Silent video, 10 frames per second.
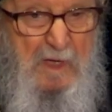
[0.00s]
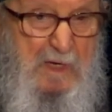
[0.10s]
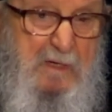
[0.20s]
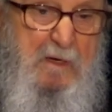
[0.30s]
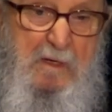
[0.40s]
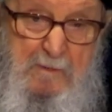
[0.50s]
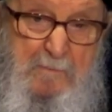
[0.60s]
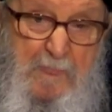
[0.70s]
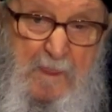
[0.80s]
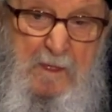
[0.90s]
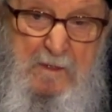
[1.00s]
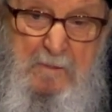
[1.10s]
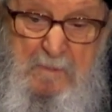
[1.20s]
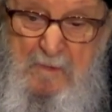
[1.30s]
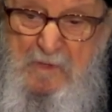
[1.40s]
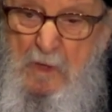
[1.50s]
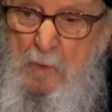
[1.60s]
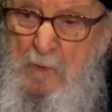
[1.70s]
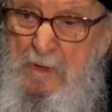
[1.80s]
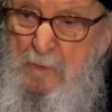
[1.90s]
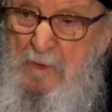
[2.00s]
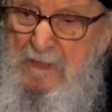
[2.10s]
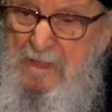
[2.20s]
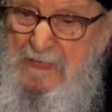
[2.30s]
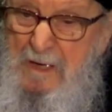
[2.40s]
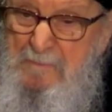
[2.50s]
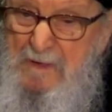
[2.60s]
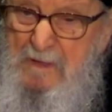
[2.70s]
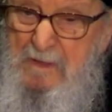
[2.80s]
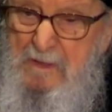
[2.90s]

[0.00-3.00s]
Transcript: And the people say, when it happened?